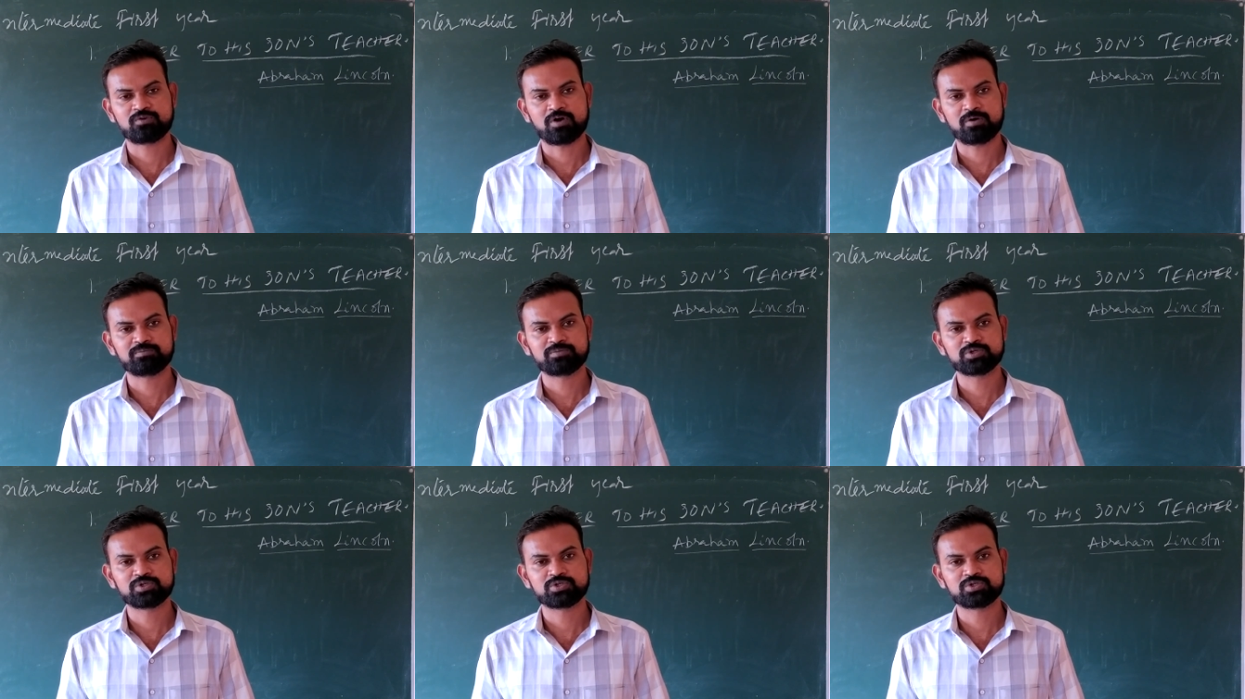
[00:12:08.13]

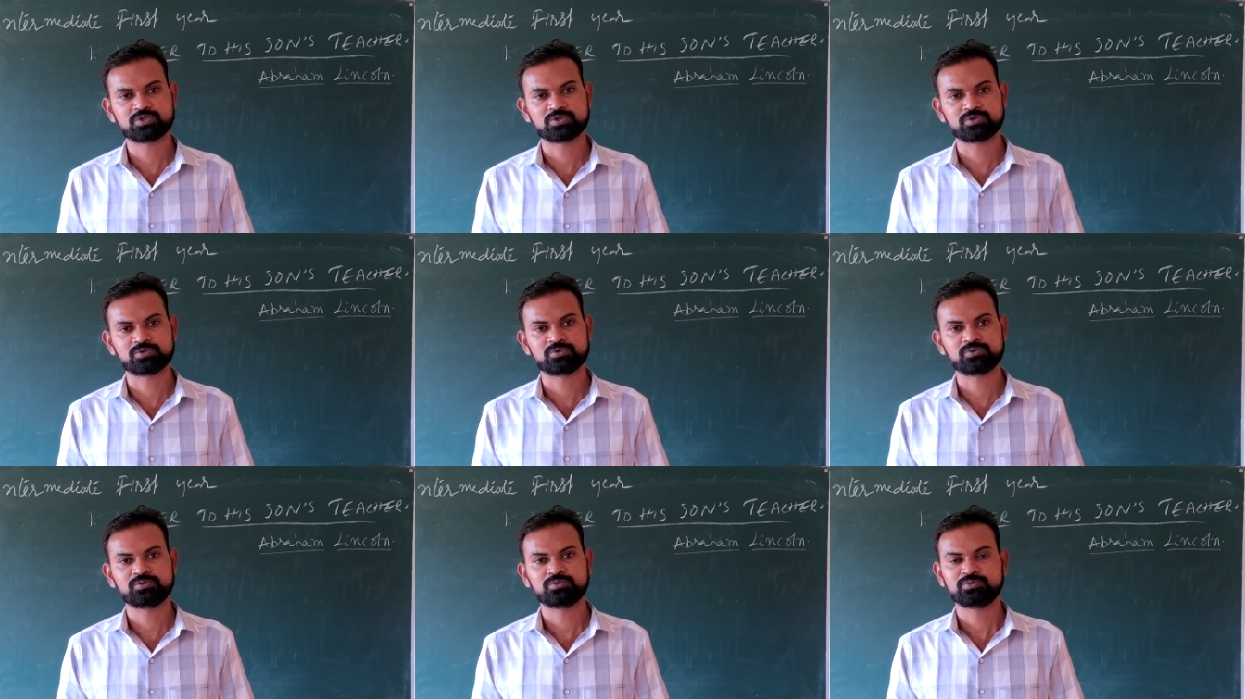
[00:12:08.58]
common to
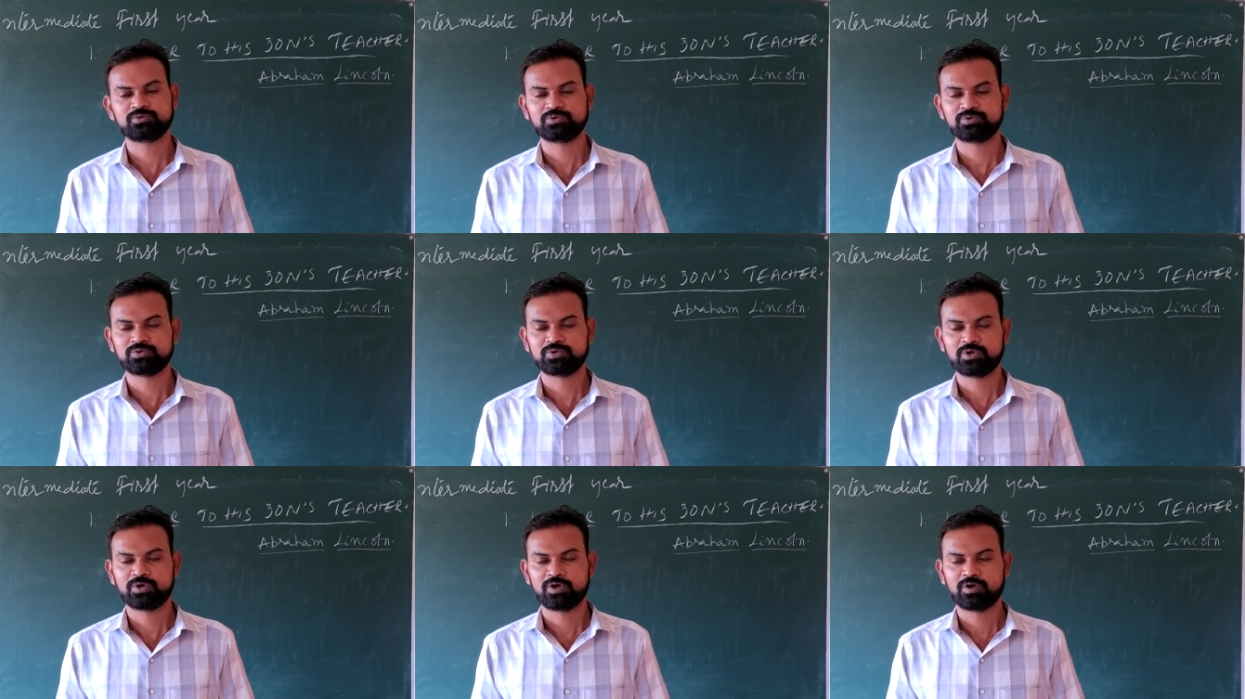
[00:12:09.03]

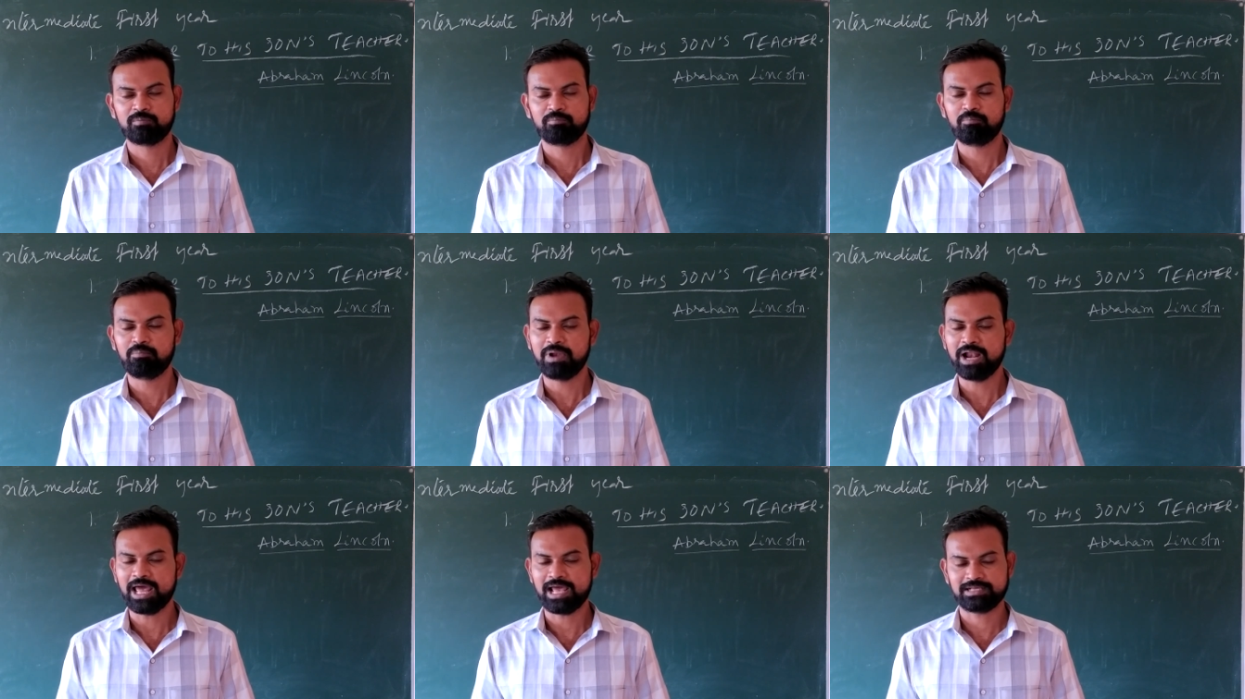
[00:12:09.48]

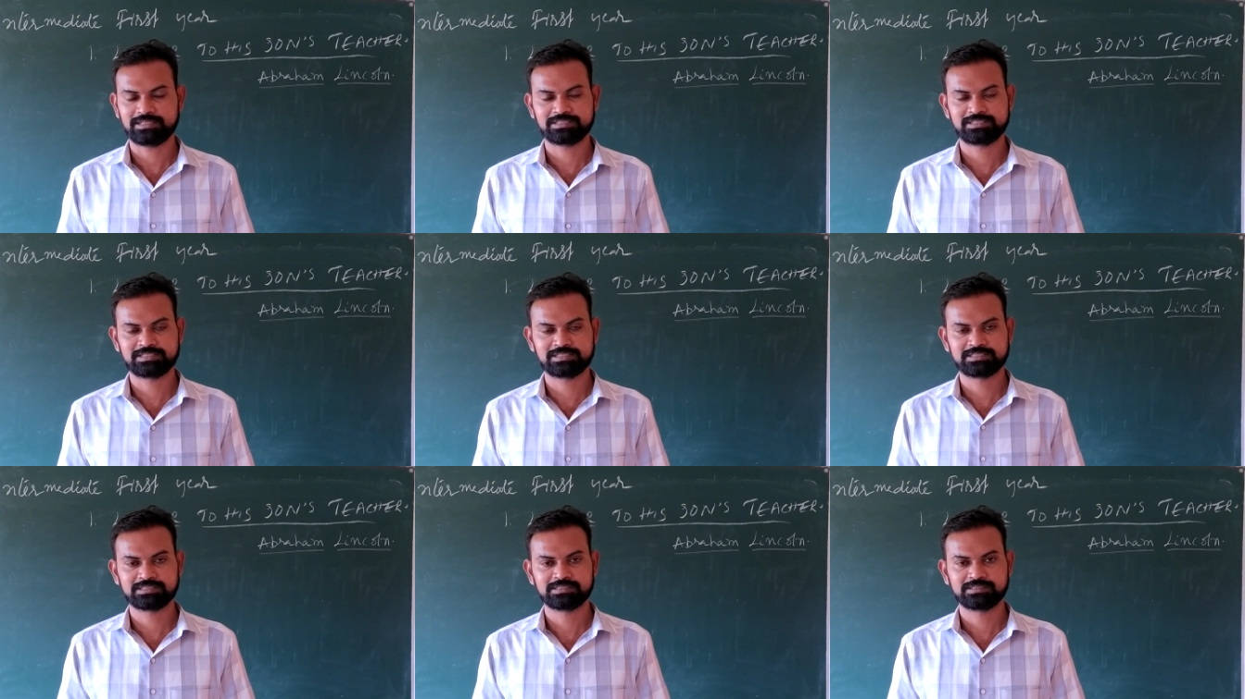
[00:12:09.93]

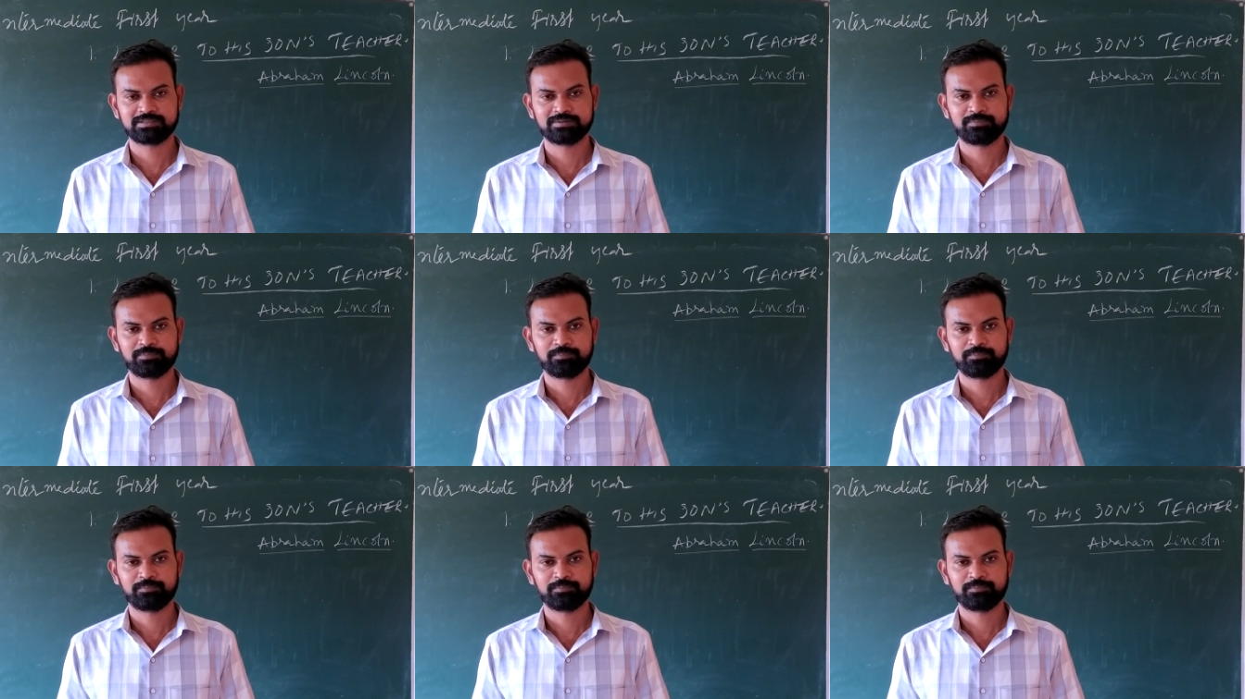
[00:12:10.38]
blacks.